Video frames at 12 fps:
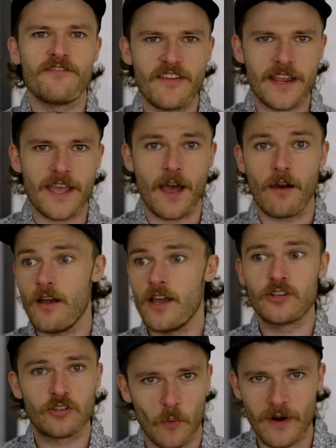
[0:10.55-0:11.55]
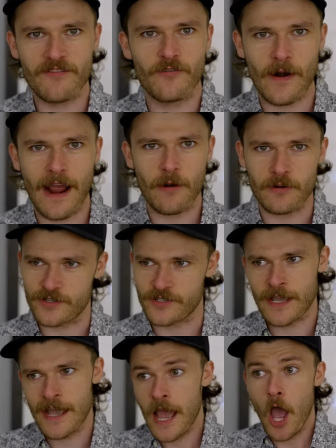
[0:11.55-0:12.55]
a video in 24 hours.